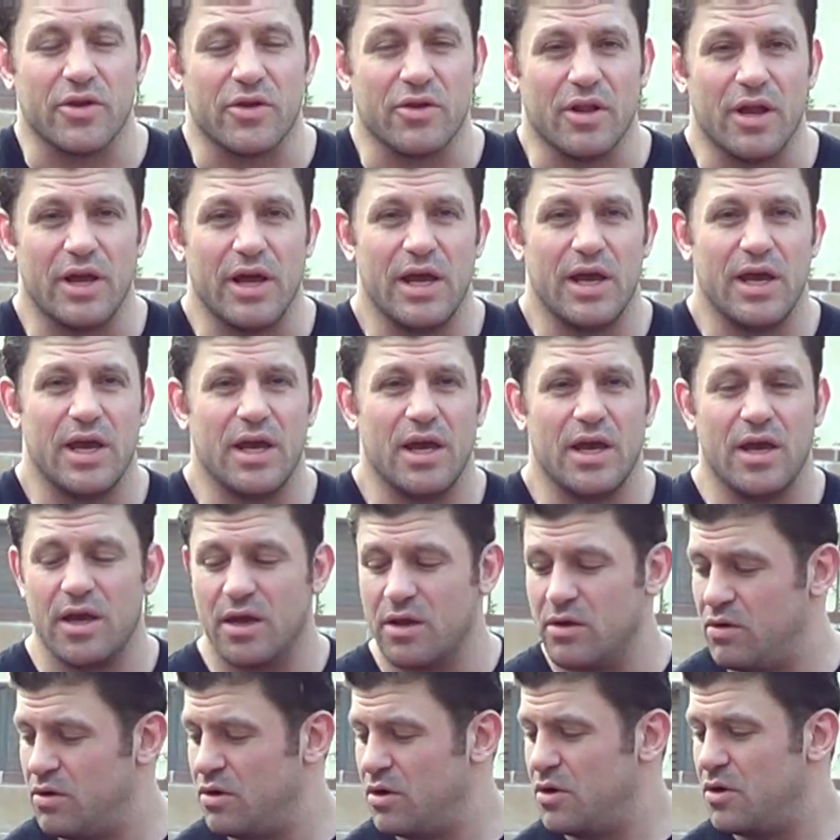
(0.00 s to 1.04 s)
their leg
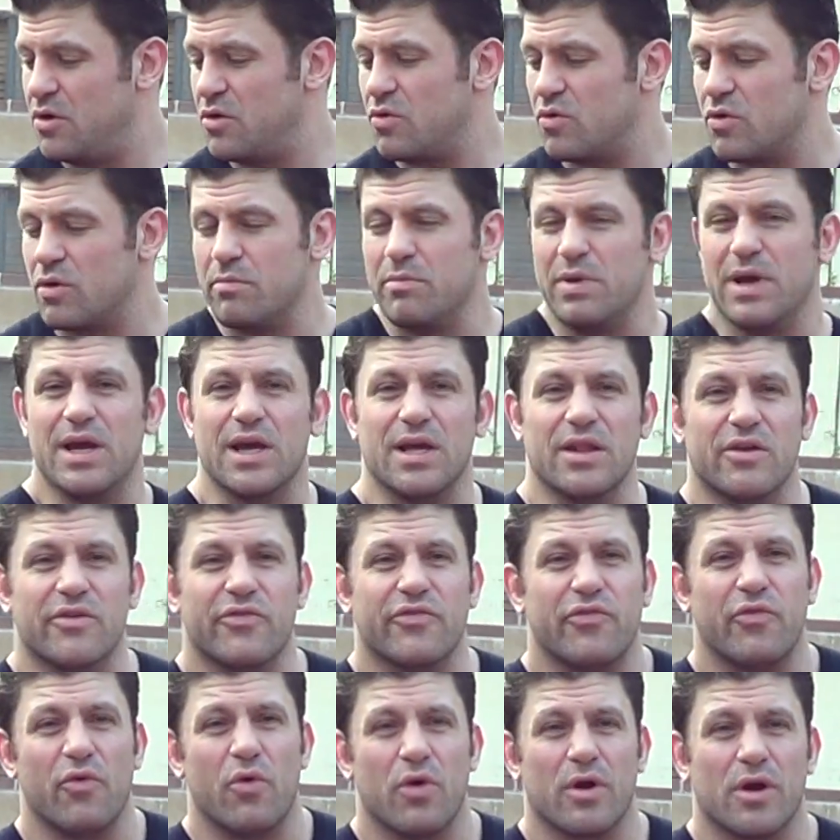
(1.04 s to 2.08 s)
or behind their
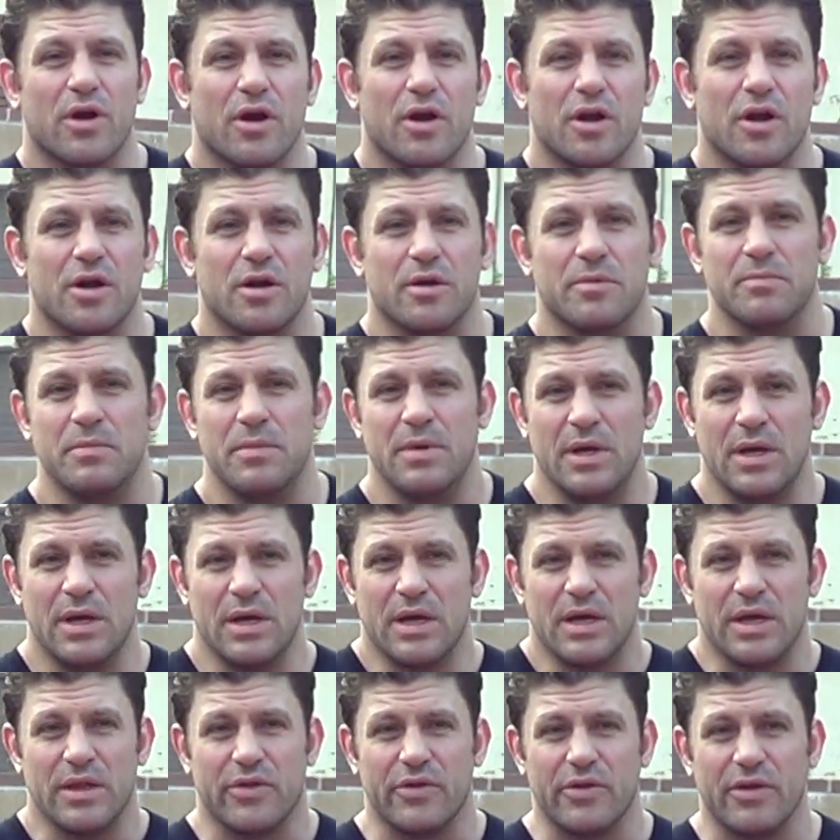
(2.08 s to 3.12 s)
forearm.
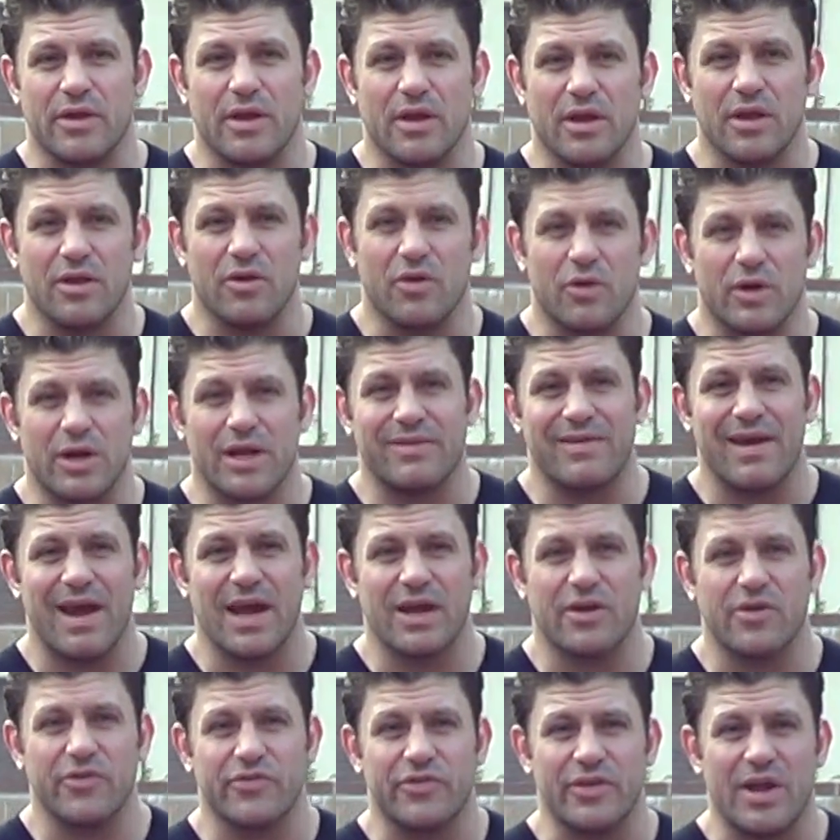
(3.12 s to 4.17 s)
An
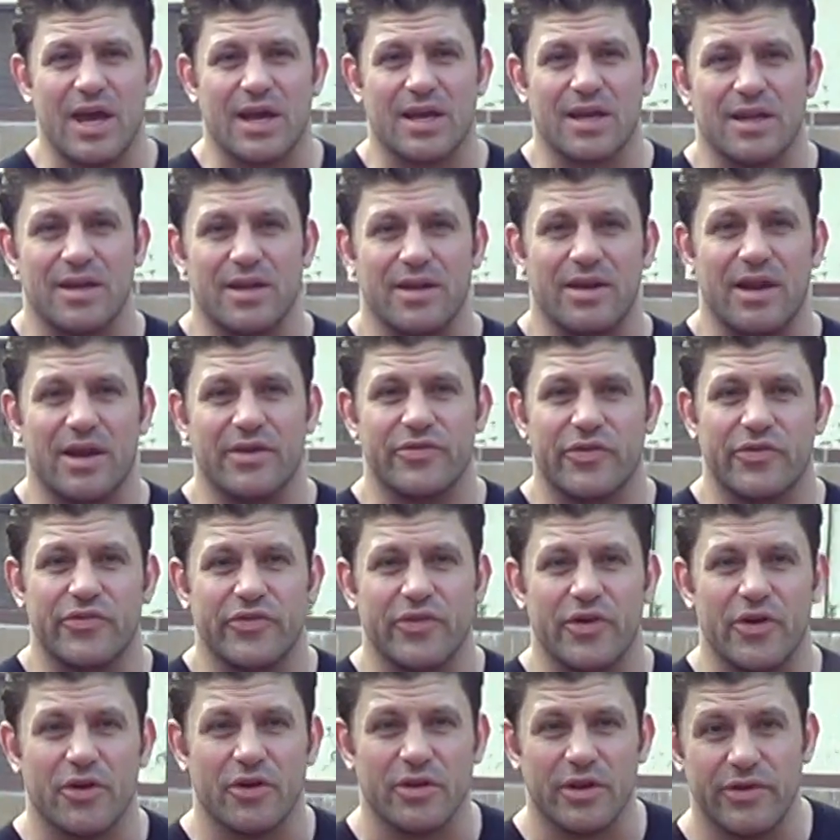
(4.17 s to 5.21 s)
attacker's not going to
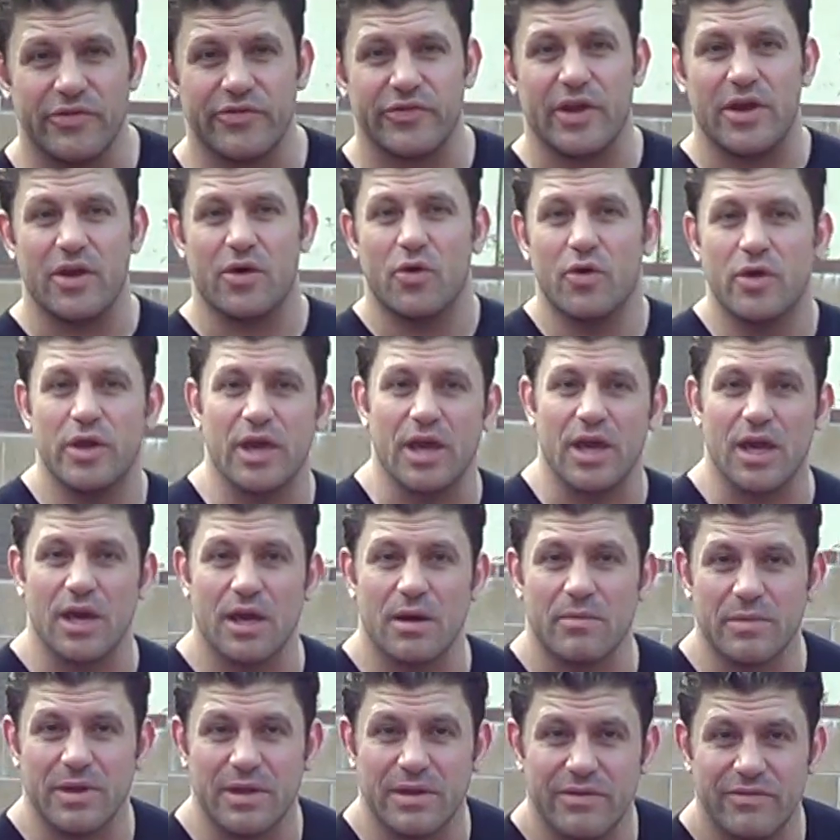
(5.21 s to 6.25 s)
necessarily say, okay,
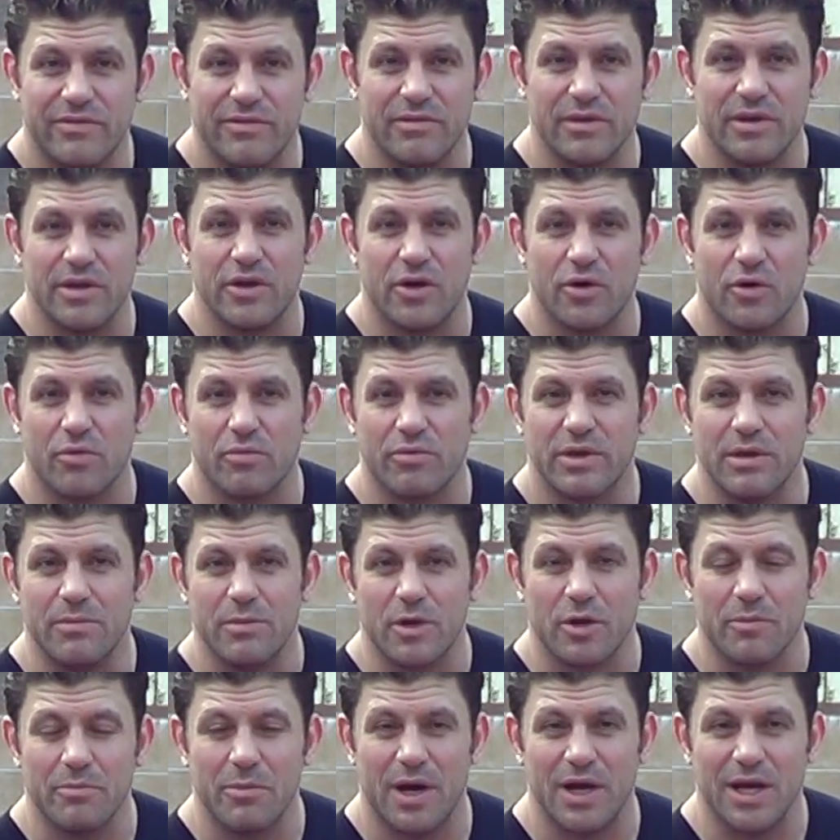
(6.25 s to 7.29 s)
give me
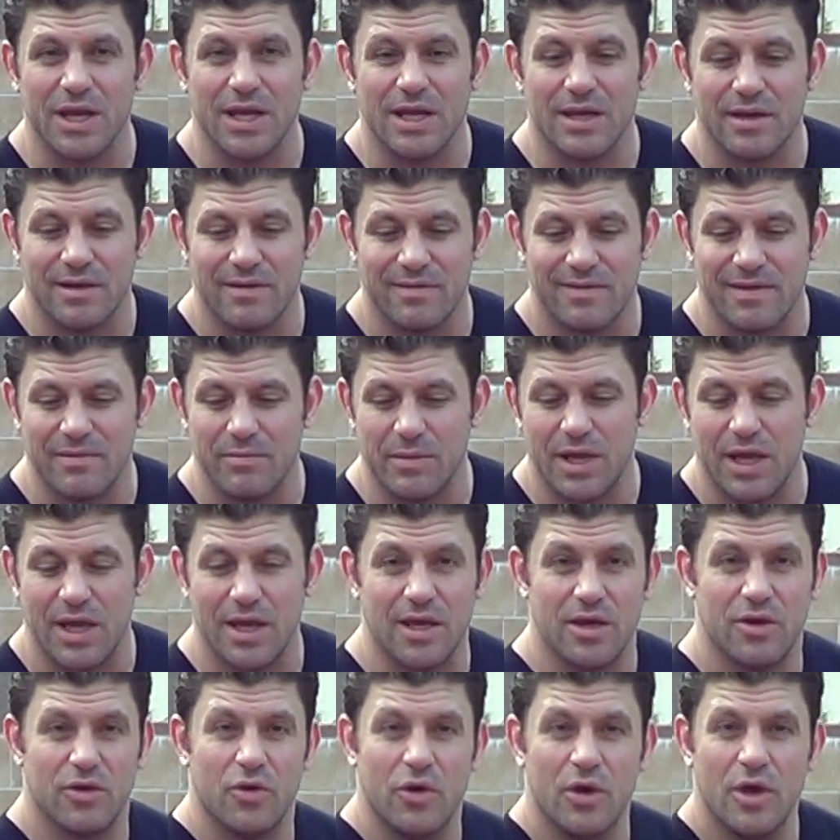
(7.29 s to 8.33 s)
your money and
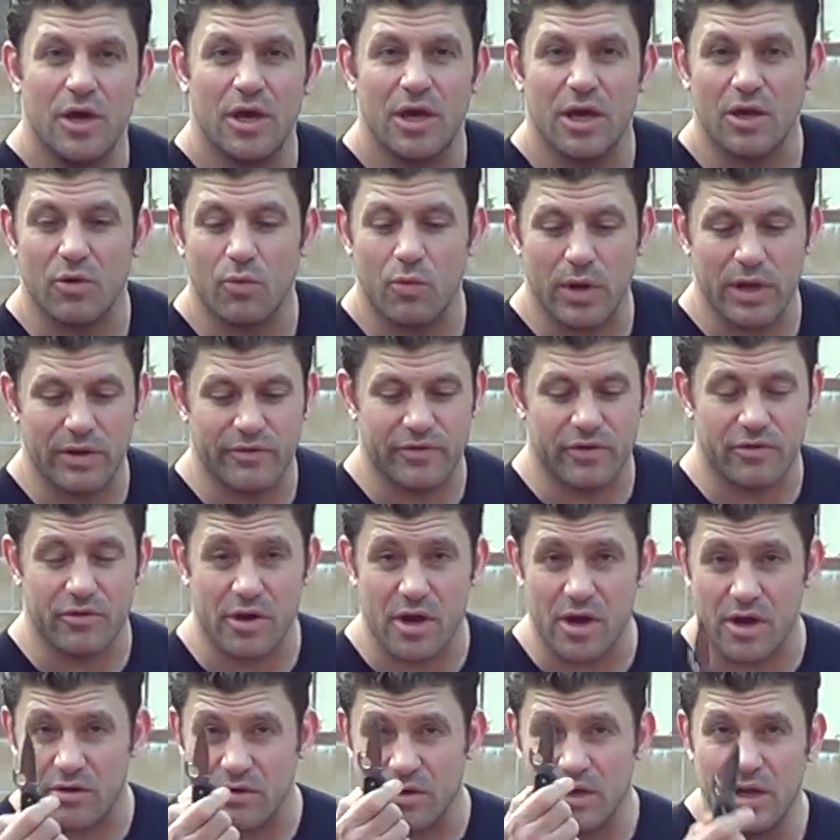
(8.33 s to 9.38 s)
intimidate you and wave it
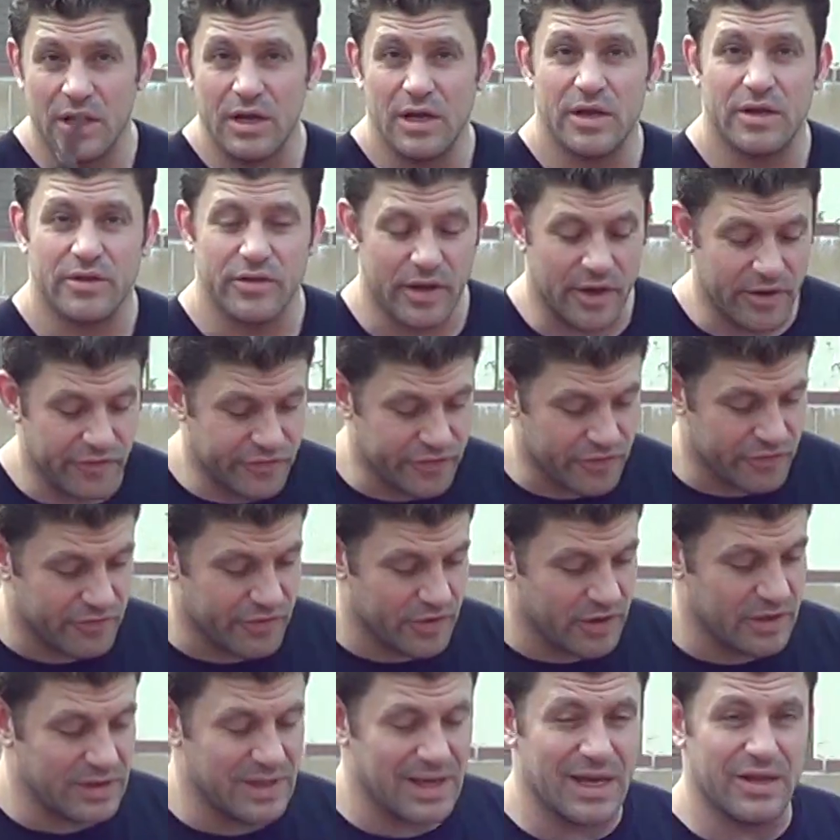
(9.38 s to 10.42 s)
around. Knives are
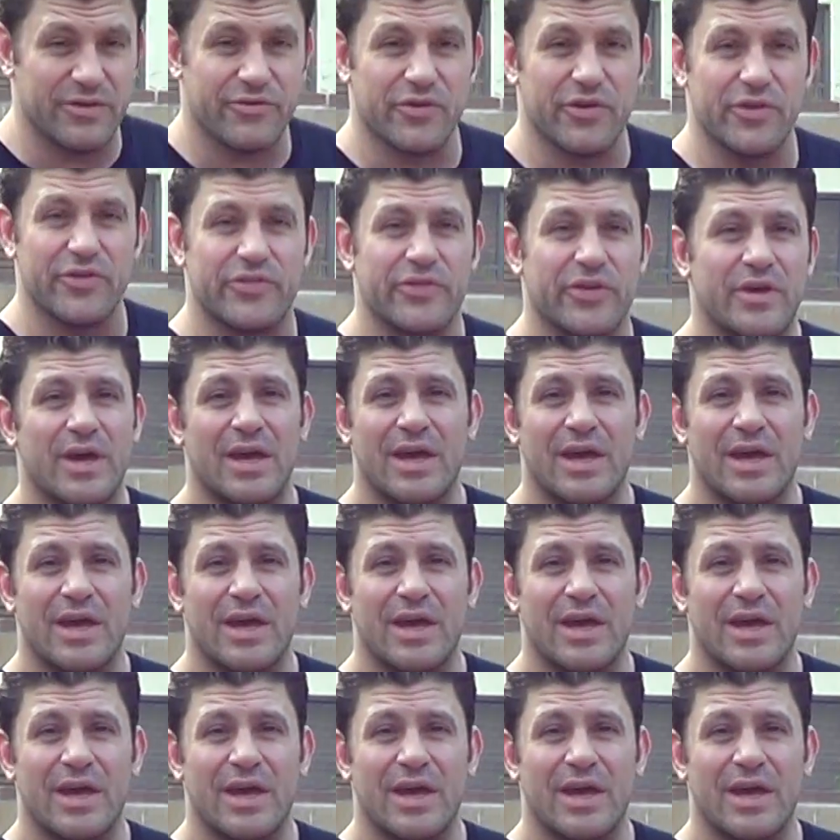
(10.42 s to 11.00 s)
very dangerous,